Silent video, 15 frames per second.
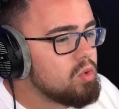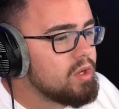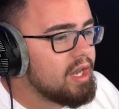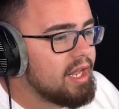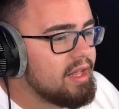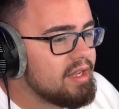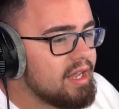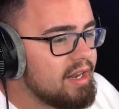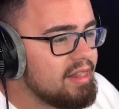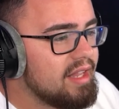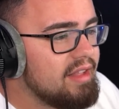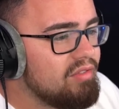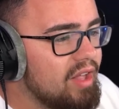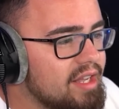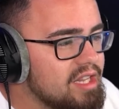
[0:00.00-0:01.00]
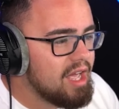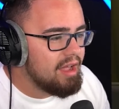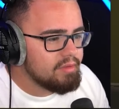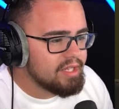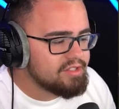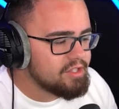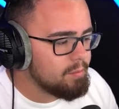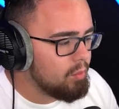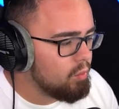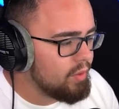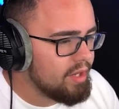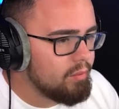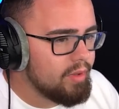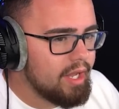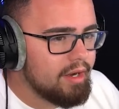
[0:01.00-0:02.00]
Can I can I leave like that? That's simple.
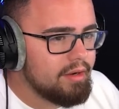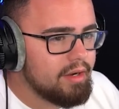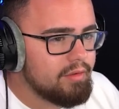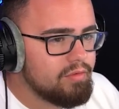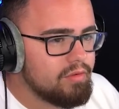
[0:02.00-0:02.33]
We we got enough.